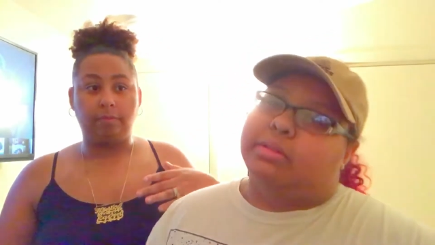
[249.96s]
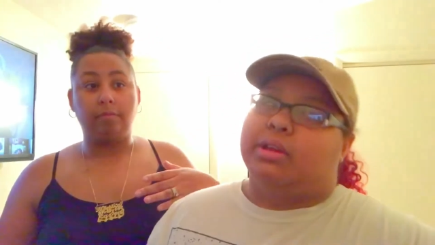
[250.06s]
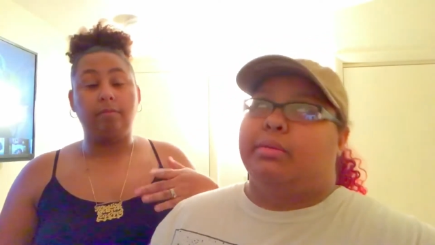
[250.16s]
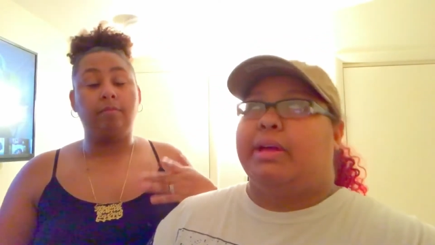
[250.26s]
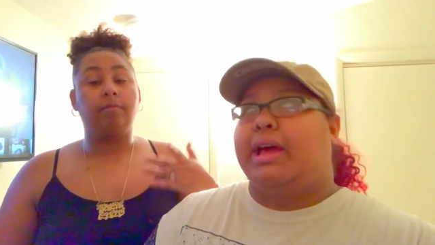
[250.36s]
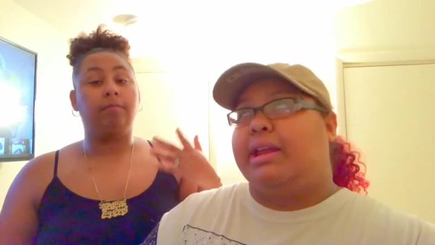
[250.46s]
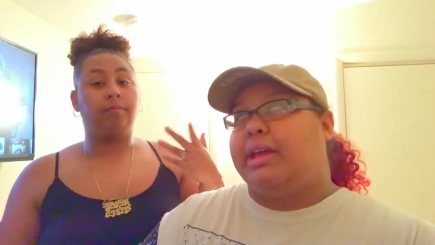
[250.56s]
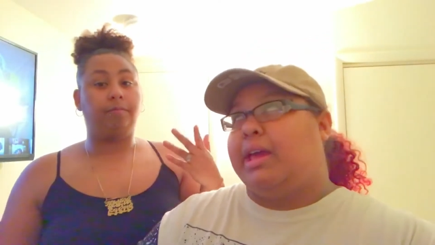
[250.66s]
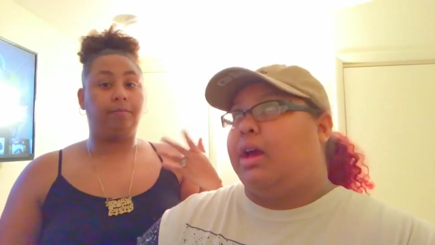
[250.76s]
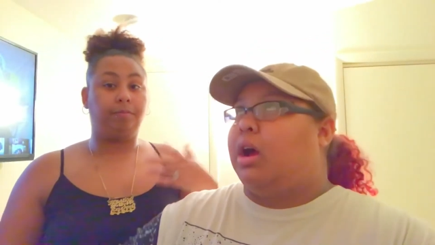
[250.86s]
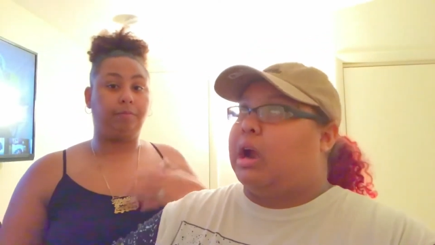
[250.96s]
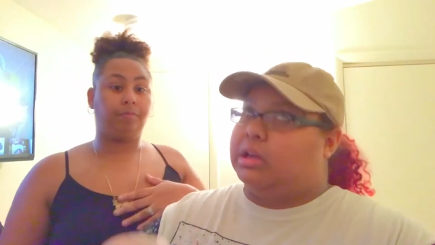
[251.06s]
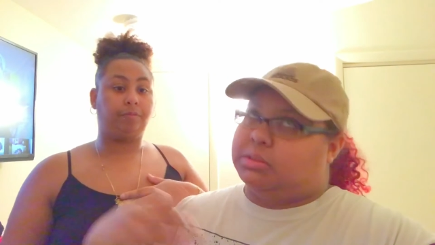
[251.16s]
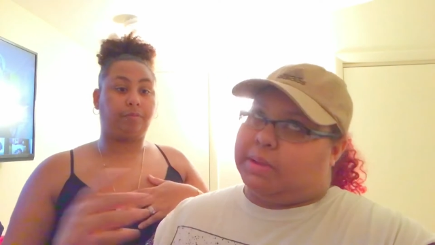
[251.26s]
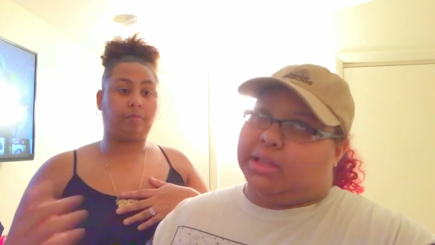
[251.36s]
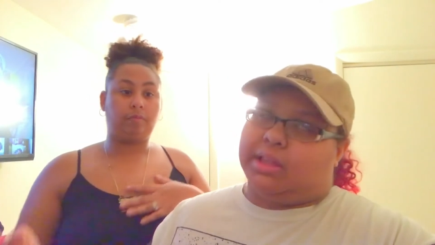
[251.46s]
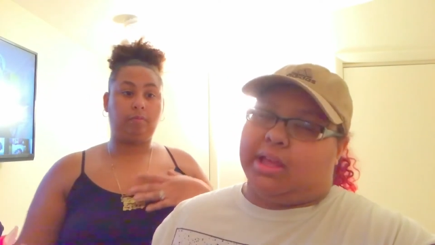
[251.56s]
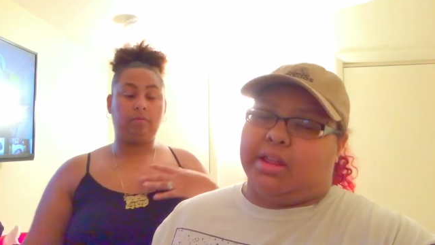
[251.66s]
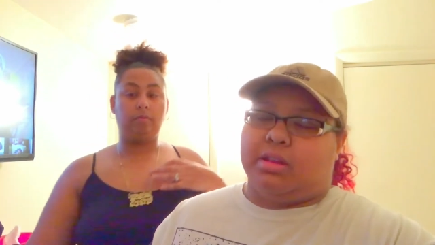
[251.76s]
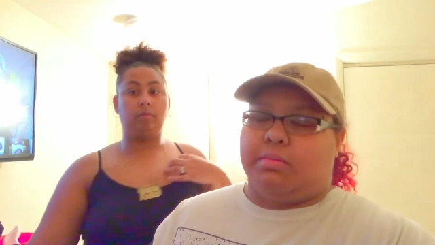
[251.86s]
Speaker 1: Then we had to get our house back
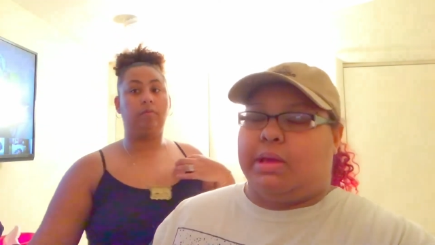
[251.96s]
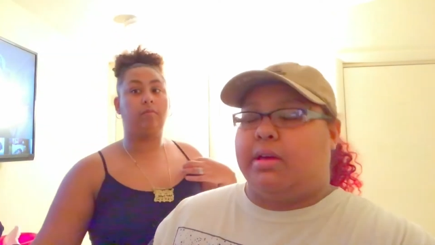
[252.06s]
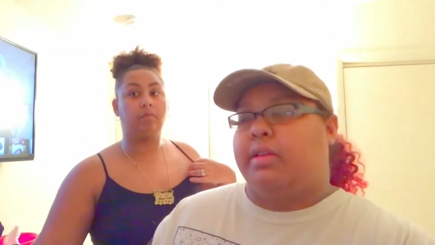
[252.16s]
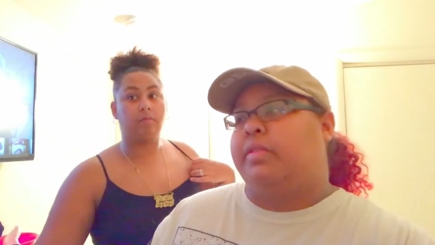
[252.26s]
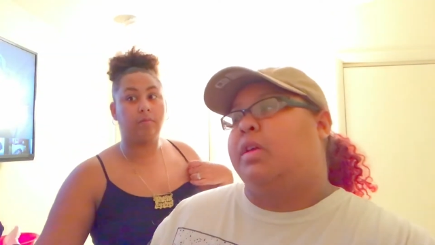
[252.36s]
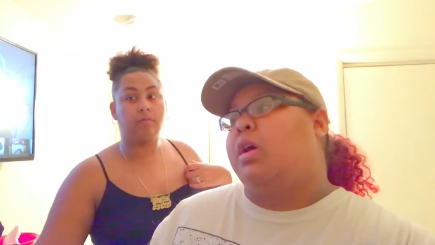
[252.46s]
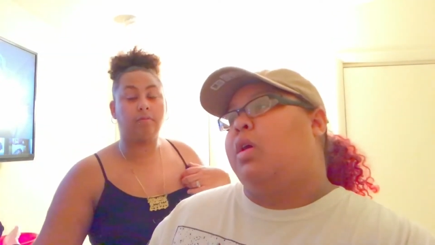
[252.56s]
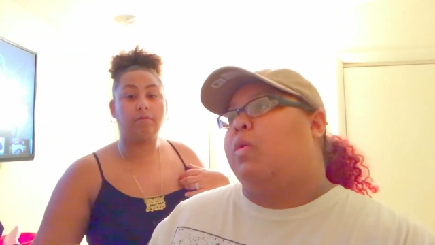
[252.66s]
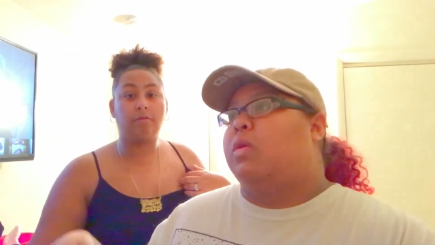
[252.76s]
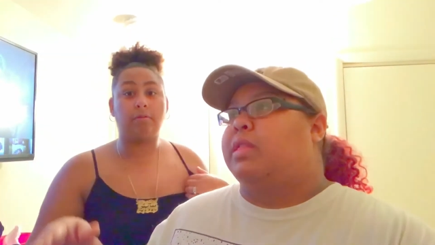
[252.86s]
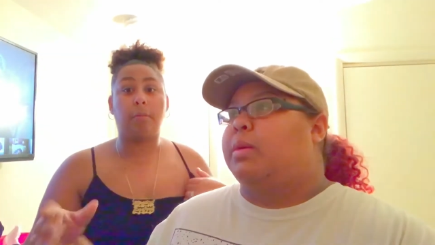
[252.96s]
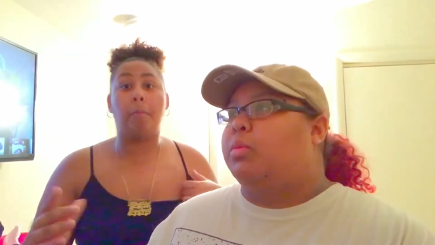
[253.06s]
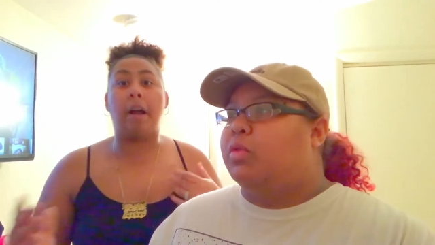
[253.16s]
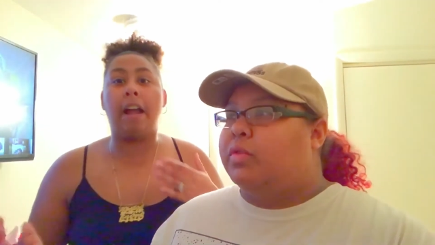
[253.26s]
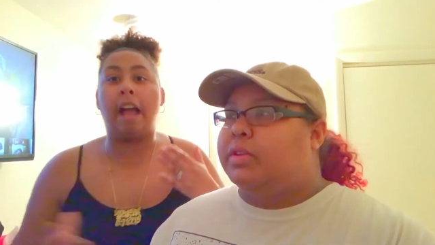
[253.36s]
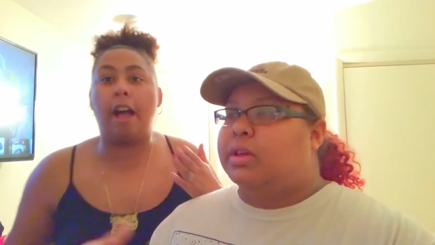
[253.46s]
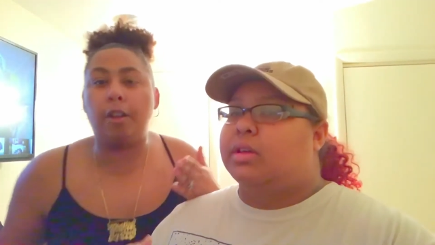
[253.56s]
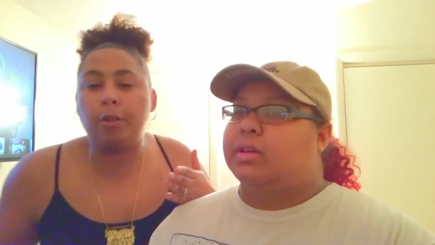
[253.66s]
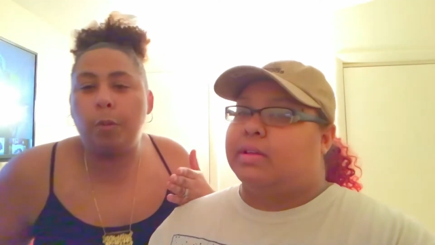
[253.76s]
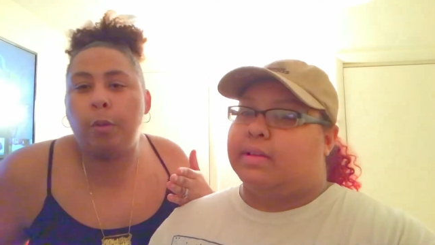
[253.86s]
together because when they moved, my
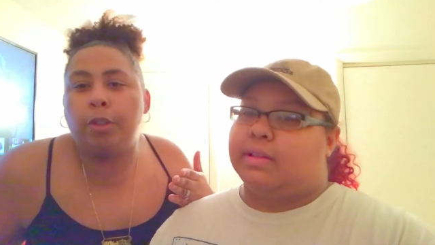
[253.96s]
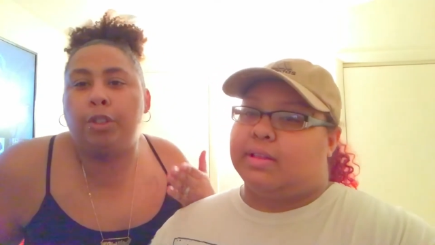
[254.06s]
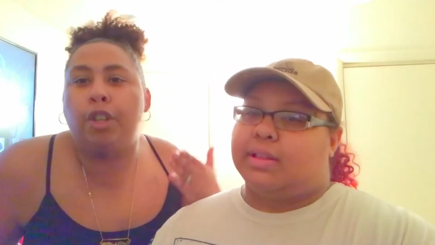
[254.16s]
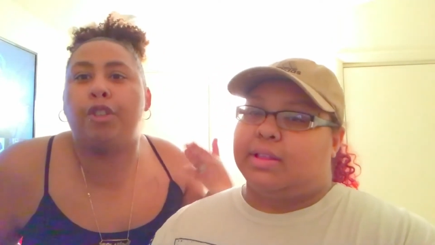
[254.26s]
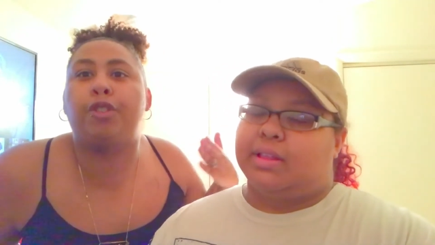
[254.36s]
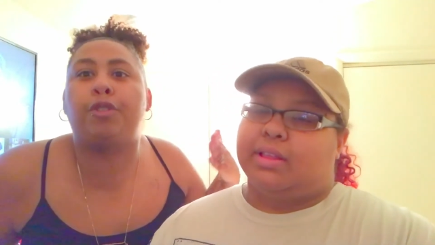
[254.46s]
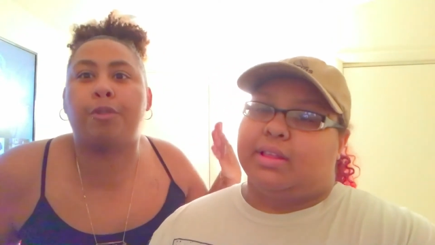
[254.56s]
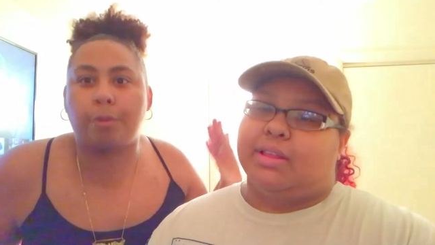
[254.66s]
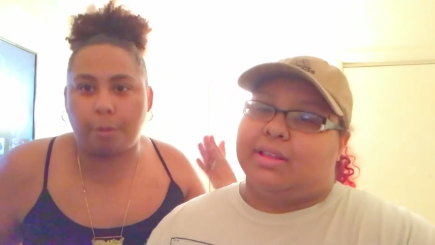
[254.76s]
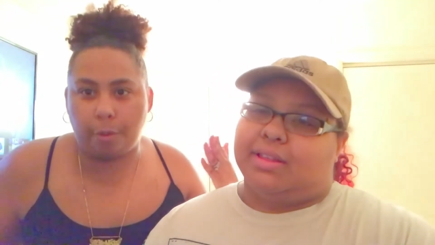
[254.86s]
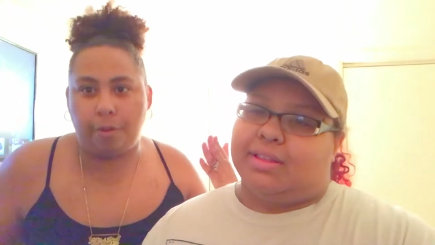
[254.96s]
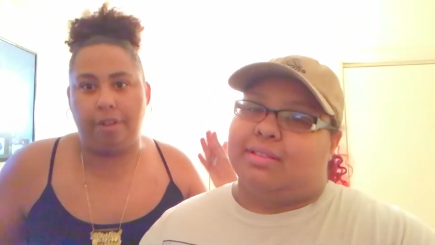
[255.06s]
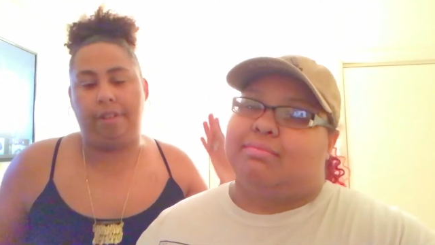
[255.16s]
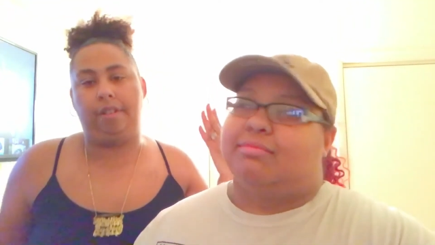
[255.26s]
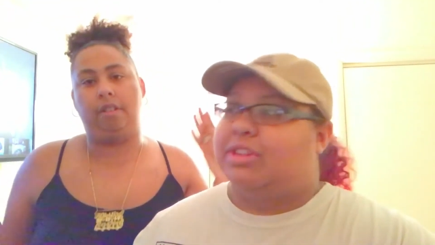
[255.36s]
house was destroyed.